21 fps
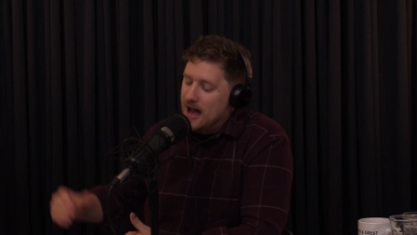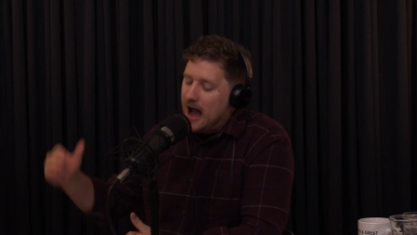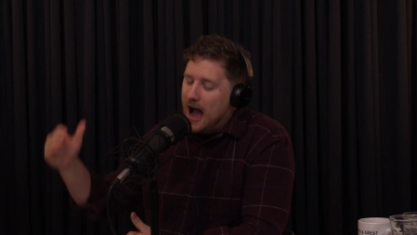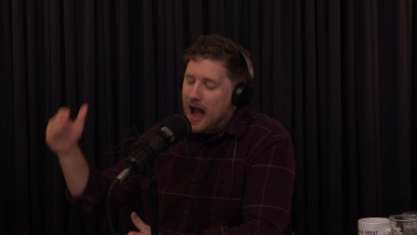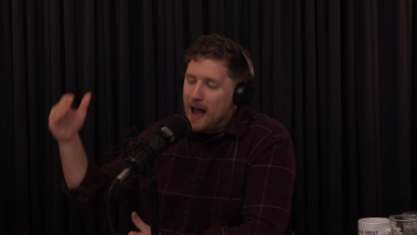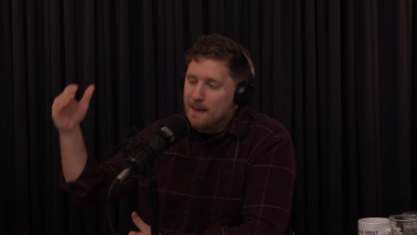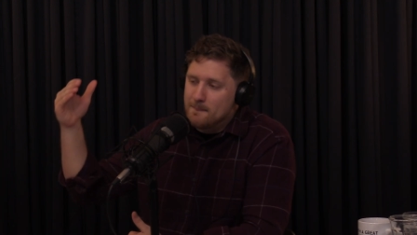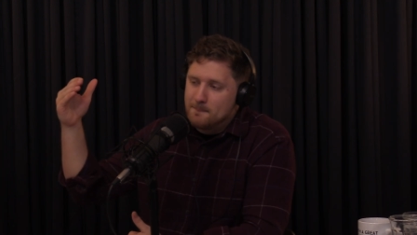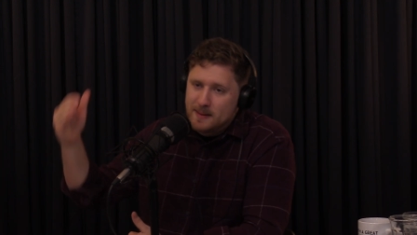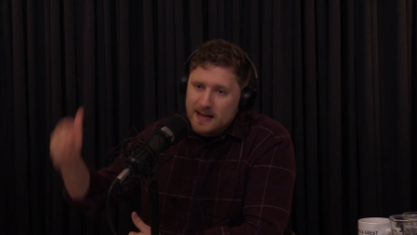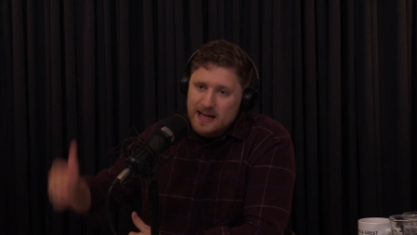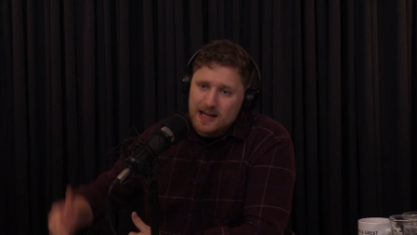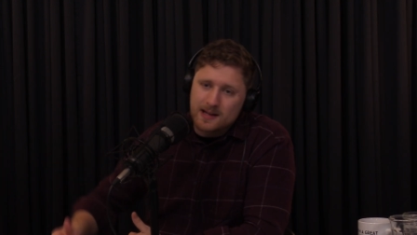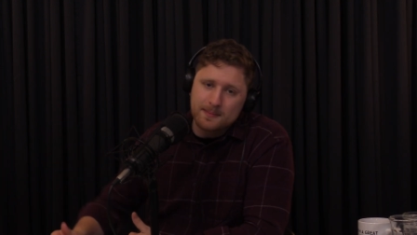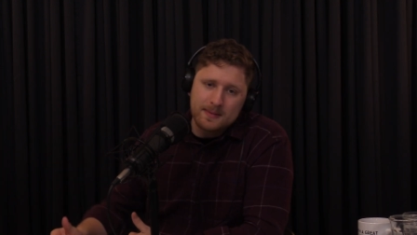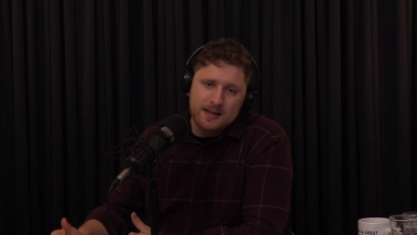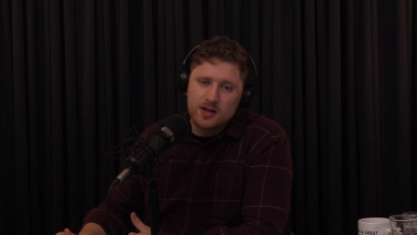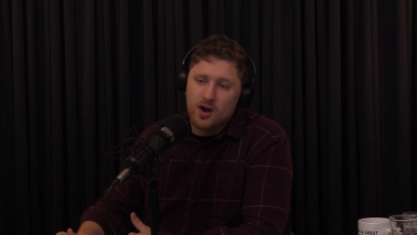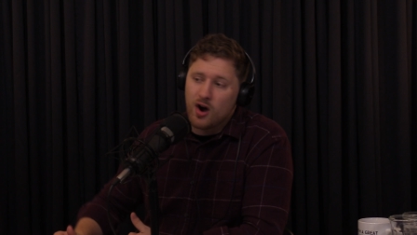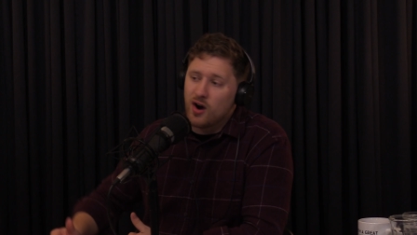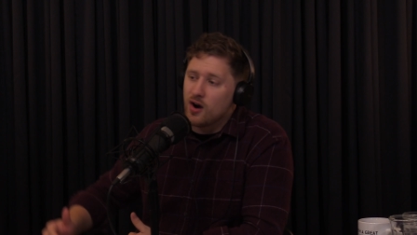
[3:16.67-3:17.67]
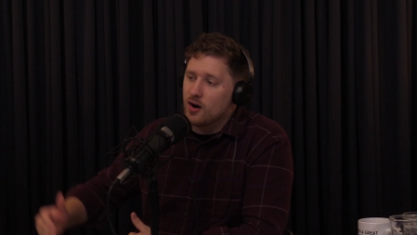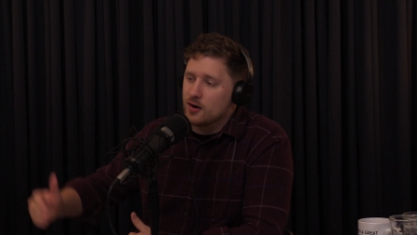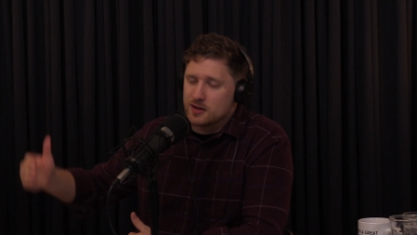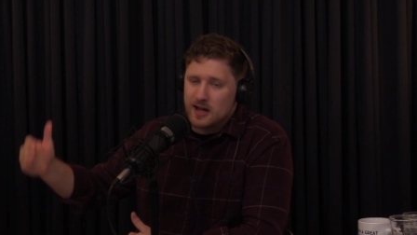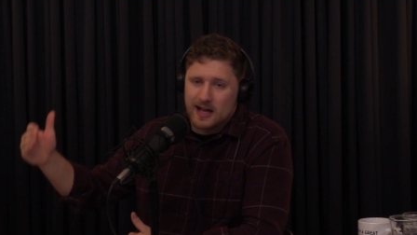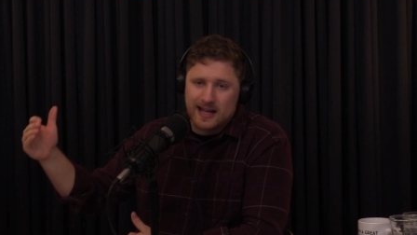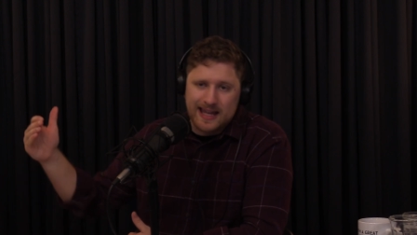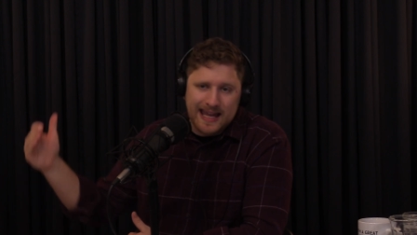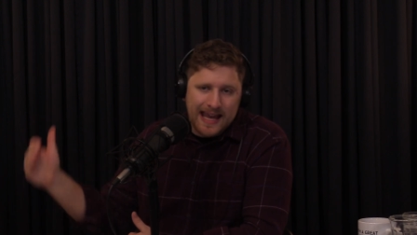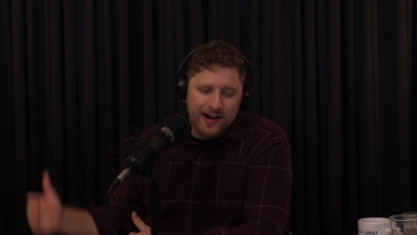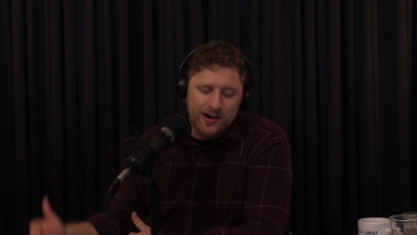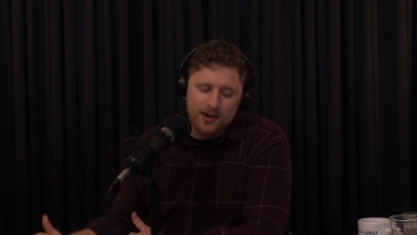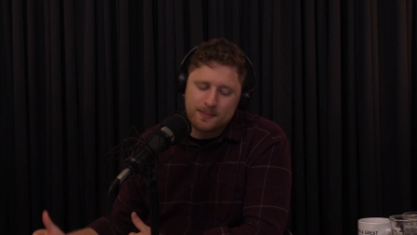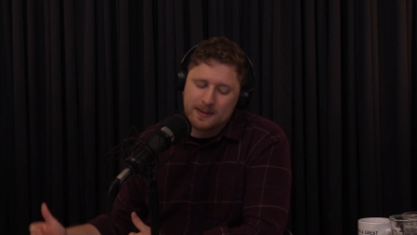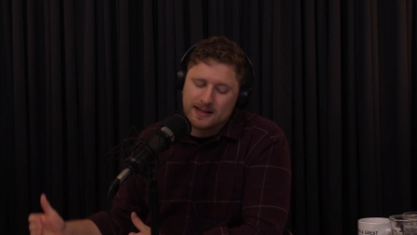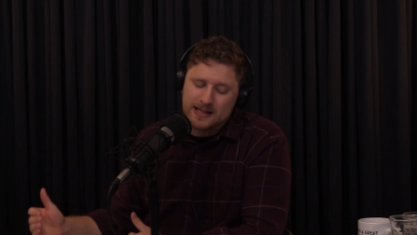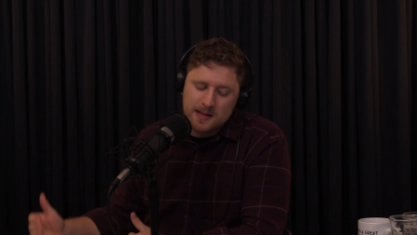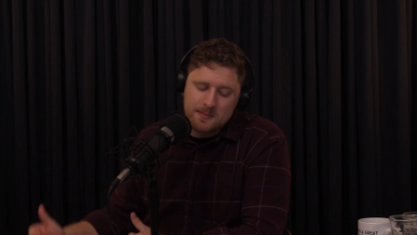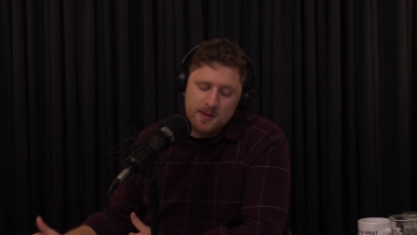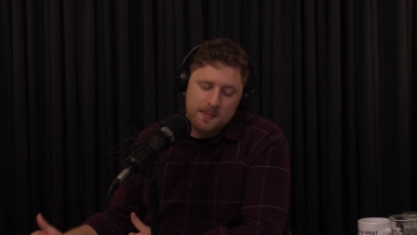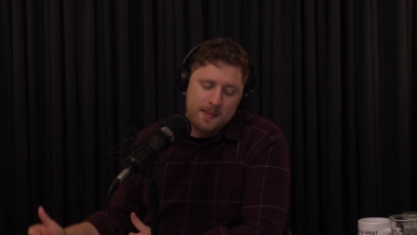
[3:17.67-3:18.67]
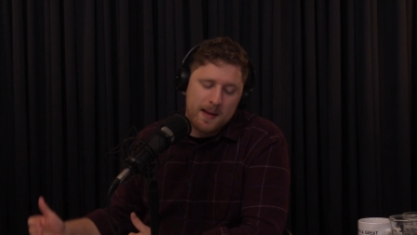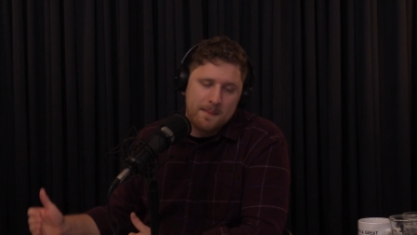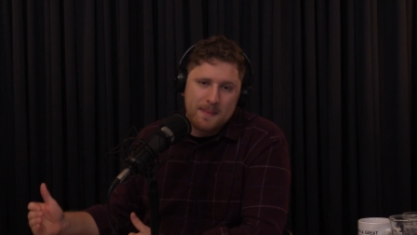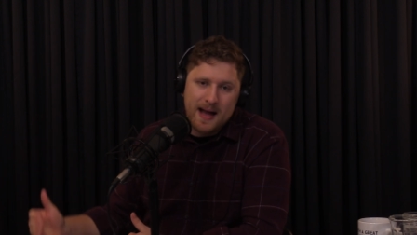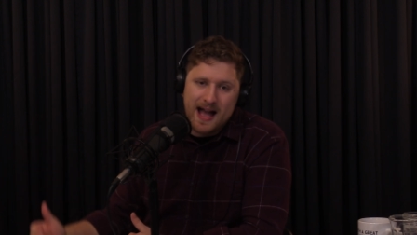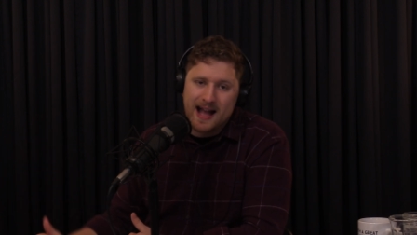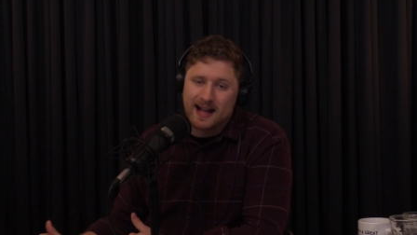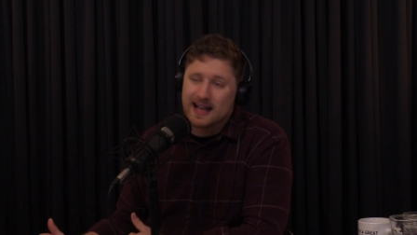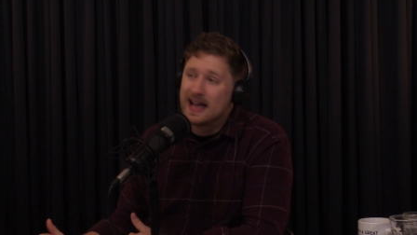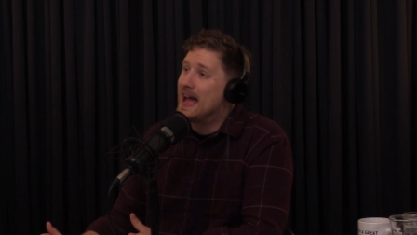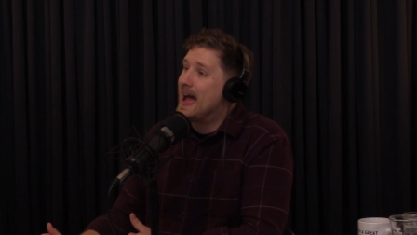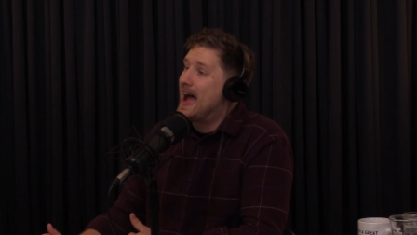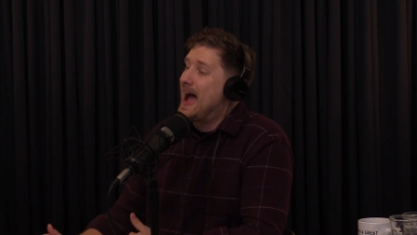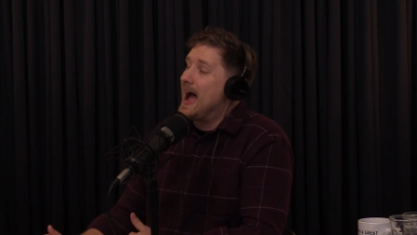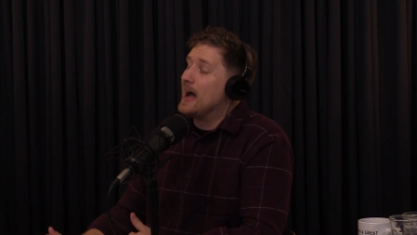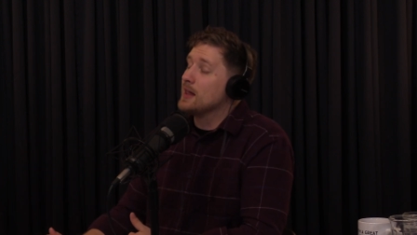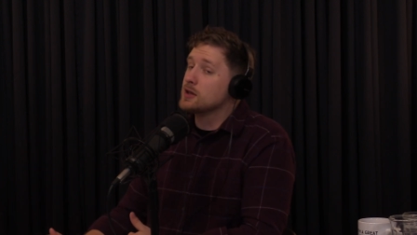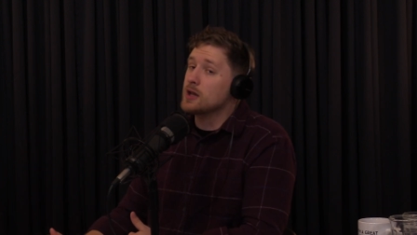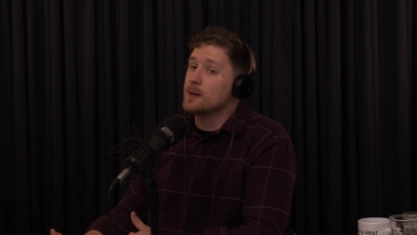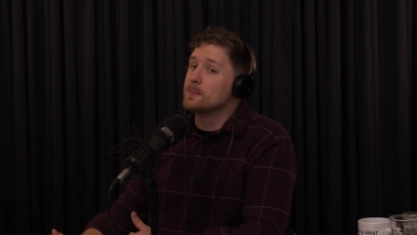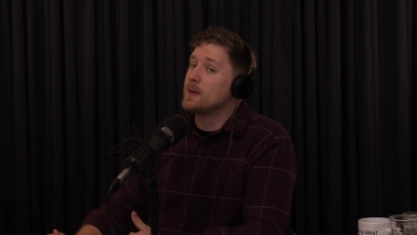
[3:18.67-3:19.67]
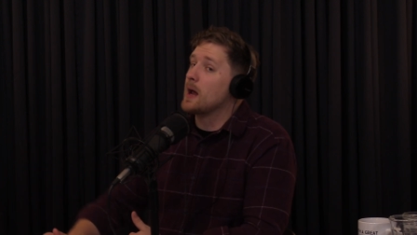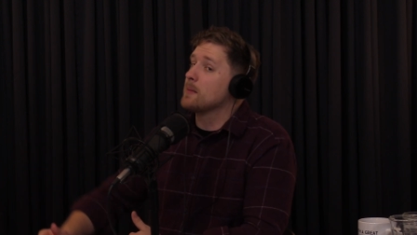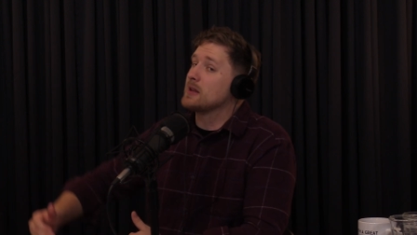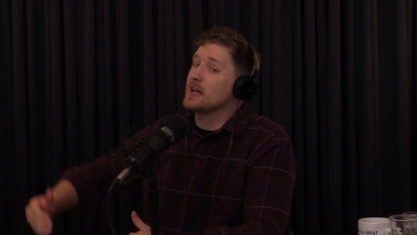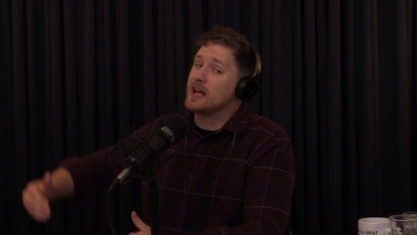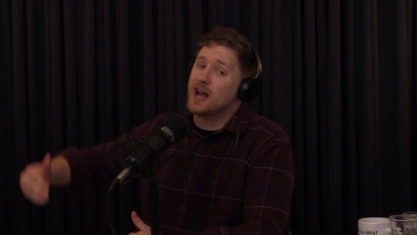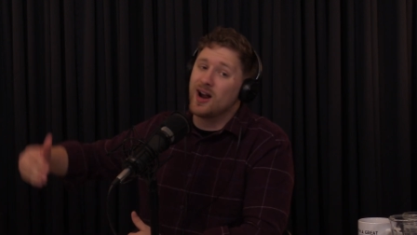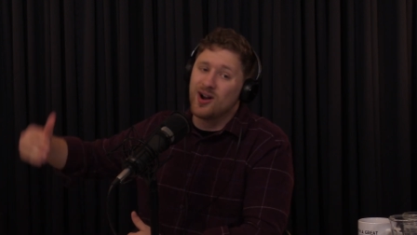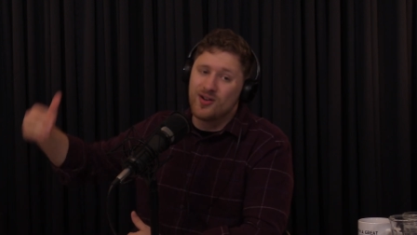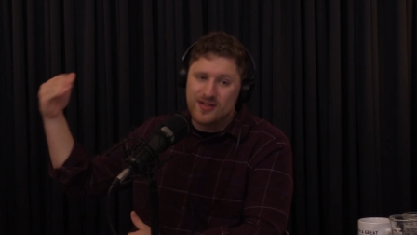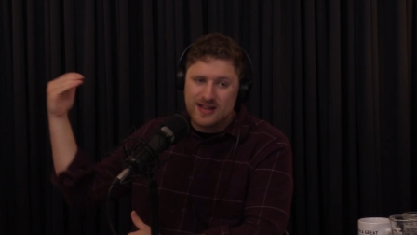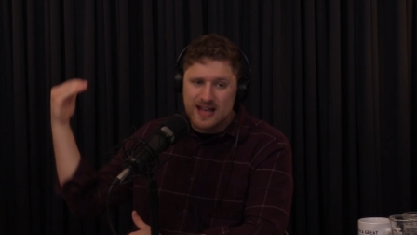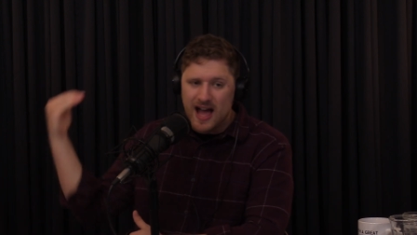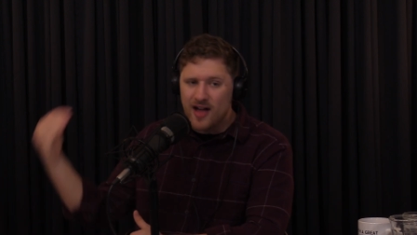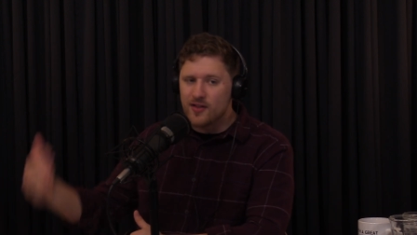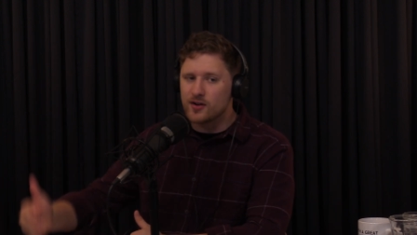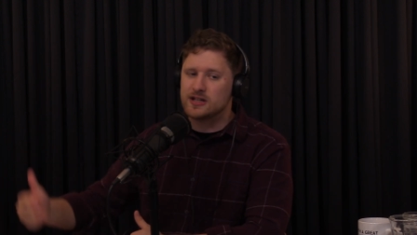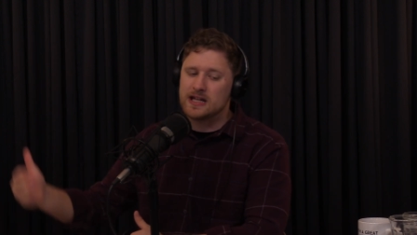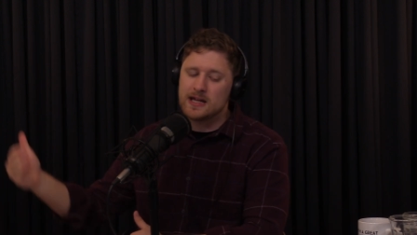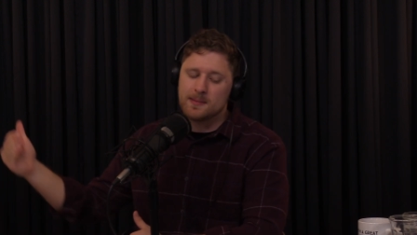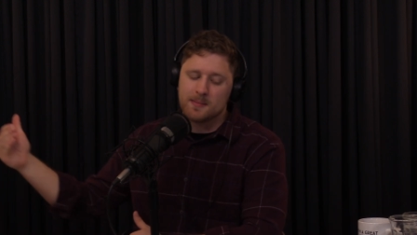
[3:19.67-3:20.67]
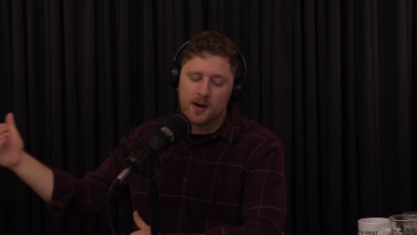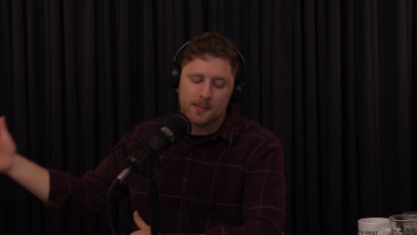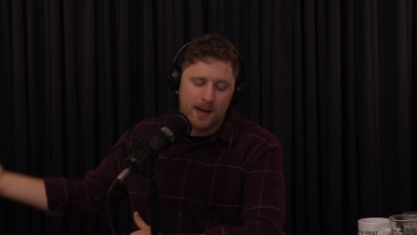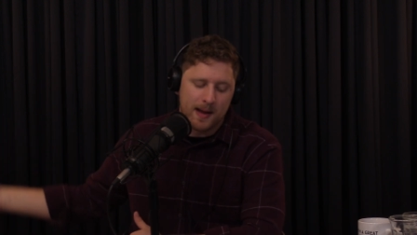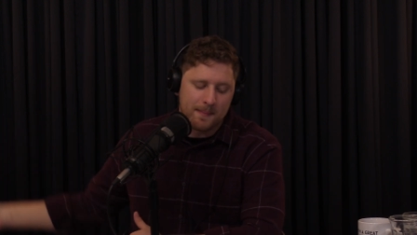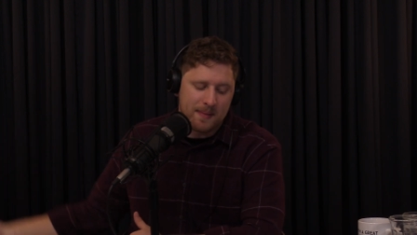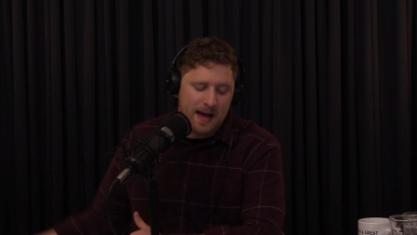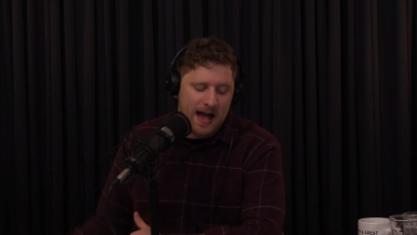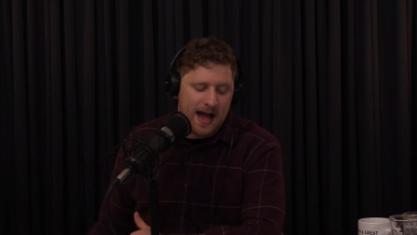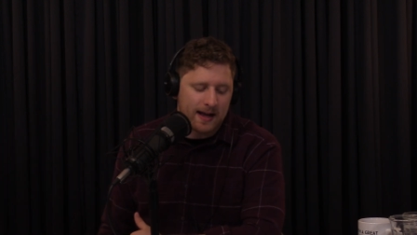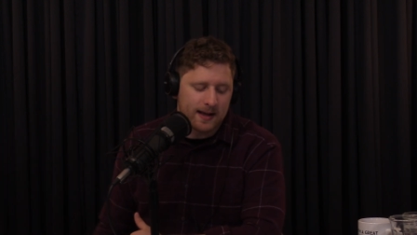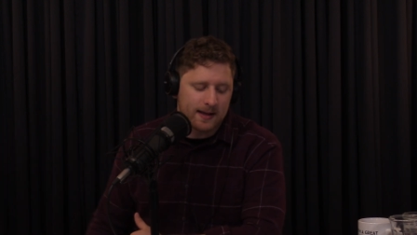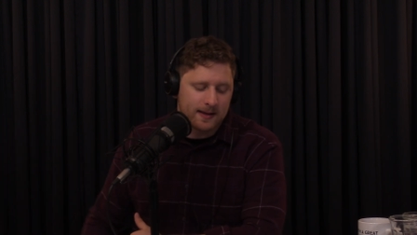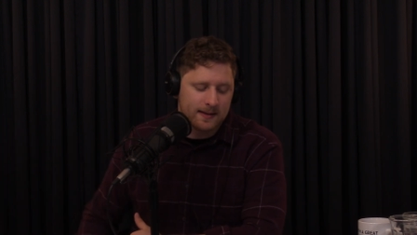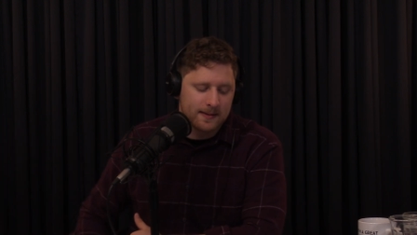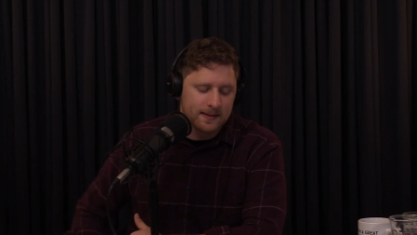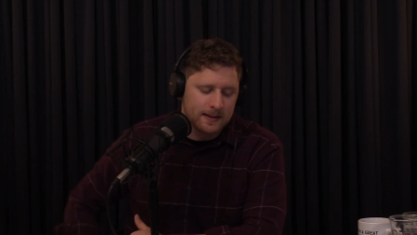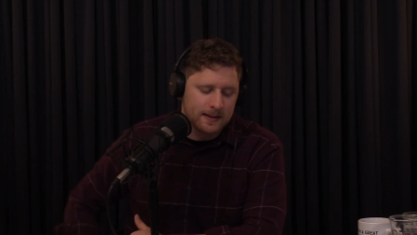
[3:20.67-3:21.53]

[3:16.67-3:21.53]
I beat him in yards. I carried my team on my back, and sometimes I carried the other team on my back.